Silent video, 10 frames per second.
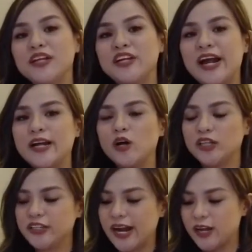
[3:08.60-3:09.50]
may try
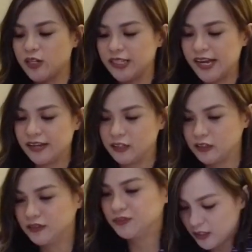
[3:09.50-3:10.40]
on tayo.
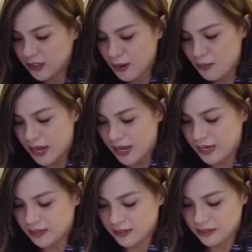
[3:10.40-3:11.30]
Ito
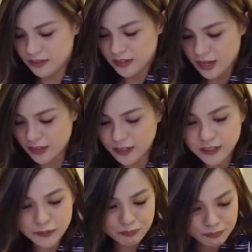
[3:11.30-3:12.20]
naman,
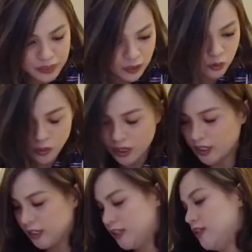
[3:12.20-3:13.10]
another pink
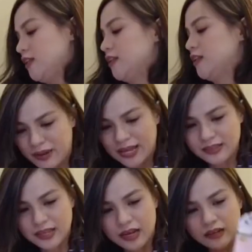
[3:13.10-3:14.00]
one,
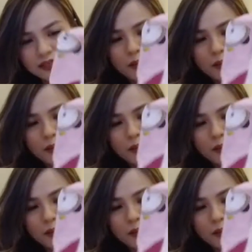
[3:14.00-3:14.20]
panda.